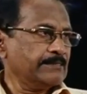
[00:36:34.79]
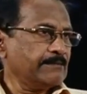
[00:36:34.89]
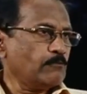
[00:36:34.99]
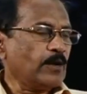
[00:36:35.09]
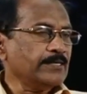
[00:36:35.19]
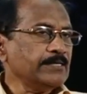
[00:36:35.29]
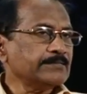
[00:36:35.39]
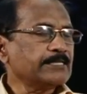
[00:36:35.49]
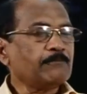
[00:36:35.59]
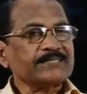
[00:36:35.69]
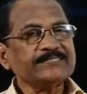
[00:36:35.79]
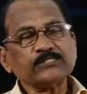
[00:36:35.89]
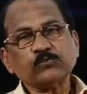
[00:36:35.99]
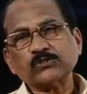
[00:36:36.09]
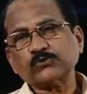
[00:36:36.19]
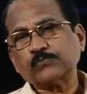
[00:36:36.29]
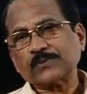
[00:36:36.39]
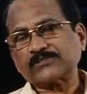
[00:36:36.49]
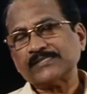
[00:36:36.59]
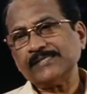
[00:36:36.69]
while the budget was
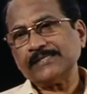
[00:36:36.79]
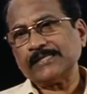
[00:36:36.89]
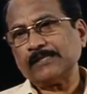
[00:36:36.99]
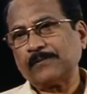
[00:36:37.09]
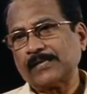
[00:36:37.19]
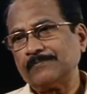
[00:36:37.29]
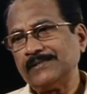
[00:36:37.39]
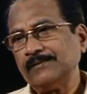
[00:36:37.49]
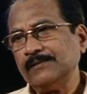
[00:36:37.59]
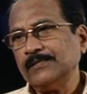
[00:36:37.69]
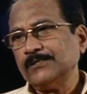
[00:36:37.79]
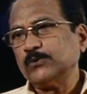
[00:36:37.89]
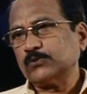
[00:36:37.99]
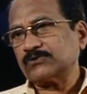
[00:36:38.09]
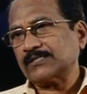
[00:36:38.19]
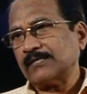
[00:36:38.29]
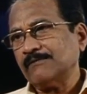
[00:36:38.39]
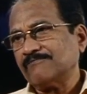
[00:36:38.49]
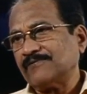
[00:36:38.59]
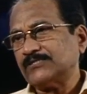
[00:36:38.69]
presenting in the parliament
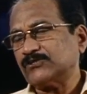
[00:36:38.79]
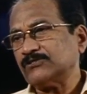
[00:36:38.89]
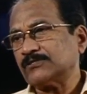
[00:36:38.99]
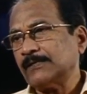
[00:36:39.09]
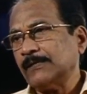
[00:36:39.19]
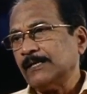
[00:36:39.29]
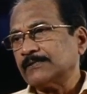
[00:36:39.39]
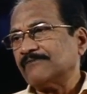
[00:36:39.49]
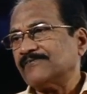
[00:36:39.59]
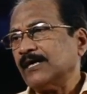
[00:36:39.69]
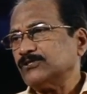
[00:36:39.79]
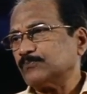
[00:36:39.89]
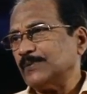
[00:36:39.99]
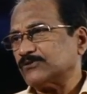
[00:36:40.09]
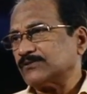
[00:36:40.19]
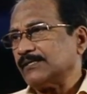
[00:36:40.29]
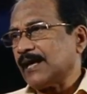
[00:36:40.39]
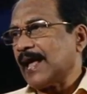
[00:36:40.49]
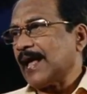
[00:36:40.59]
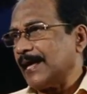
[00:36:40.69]
2005-06, the finance minister
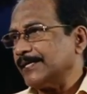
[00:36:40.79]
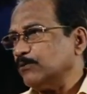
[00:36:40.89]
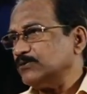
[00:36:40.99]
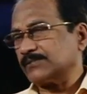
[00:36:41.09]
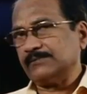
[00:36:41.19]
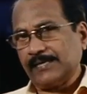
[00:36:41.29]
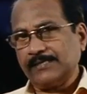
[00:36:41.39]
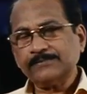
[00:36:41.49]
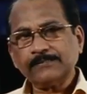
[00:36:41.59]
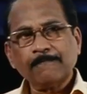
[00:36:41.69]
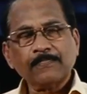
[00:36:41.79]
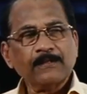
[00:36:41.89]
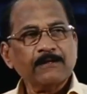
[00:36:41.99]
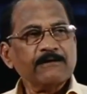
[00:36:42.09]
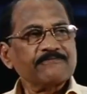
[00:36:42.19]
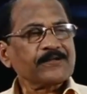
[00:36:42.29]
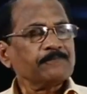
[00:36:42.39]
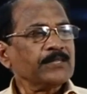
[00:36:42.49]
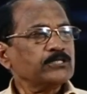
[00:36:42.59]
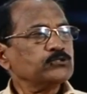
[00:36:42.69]
announced that from
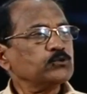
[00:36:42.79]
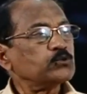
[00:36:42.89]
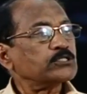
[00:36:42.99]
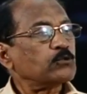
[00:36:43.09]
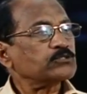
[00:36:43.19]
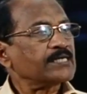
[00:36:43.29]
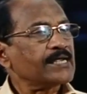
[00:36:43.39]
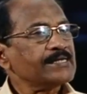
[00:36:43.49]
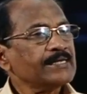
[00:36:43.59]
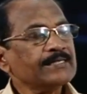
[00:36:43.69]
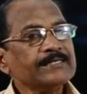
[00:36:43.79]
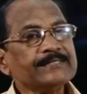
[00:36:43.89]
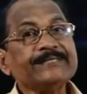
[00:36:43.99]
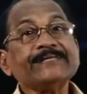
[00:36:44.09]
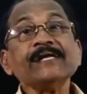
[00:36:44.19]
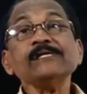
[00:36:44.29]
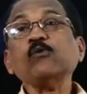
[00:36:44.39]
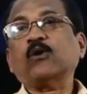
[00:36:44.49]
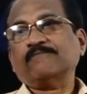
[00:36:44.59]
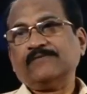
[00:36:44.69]
2010
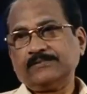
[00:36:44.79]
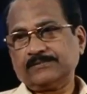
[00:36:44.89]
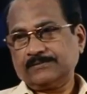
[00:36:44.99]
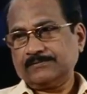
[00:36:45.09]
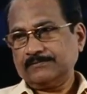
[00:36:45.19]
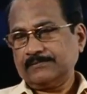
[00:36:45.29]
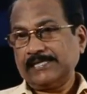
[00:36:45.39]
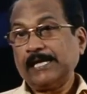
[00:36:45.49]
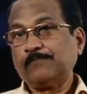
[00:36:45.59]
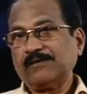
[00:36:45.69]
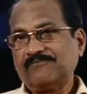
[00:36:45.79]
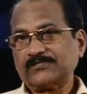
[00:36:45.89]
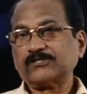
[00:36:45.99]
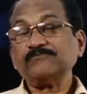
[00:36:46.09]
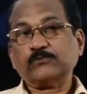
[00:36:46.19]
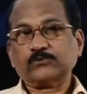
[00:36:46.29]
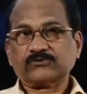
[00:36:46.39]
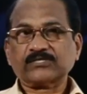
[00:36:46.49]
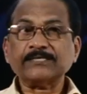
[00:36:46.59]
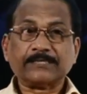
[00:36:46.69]
onwards, April 1st of
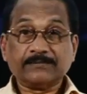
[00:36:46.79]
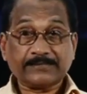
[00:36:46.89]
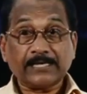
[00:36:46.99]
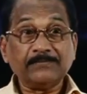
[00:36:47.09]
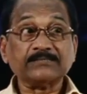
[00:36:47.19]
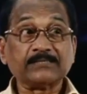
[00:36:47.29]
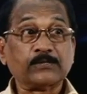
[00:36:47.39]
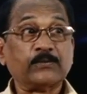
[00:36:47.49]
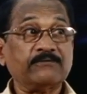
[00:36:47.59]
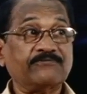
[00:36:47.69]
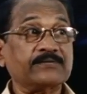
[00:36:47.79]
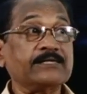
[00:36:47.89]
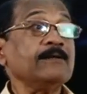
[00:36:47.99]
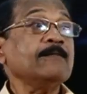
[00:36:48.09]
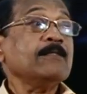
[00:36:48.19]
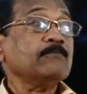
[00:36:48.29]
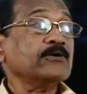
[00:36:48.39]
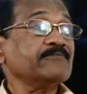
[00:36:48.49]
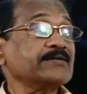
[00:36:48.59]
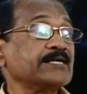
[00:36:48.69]
2010, time is required for the
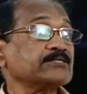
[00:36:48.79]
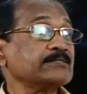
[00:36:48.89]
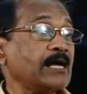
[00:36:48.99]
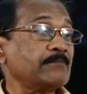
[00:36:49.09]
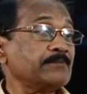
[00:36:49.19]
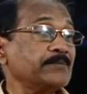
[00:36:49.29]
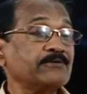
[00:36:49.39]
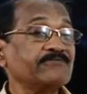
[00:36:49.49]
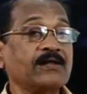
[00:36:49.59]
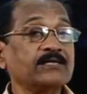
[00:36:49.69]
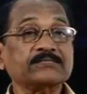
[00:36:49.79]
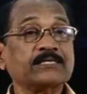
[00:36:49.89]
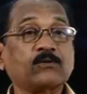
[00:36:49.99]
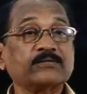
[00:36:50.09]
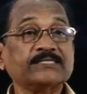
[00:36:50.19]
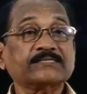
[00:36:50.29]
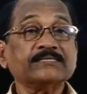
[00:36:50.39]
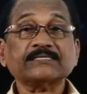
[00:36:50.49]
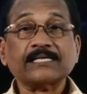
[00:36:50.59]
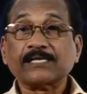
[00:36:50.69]
modification, amendment of laws and all these
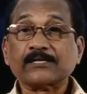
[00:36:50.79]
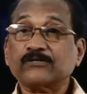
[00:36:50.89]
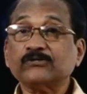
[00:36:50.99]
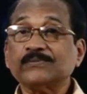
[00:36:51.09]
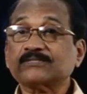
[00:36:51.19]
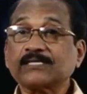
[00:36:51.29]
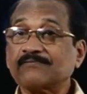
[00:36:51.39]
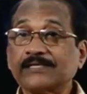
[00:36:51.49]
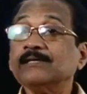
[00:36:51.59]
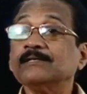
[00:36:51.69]
things, and arrangements are very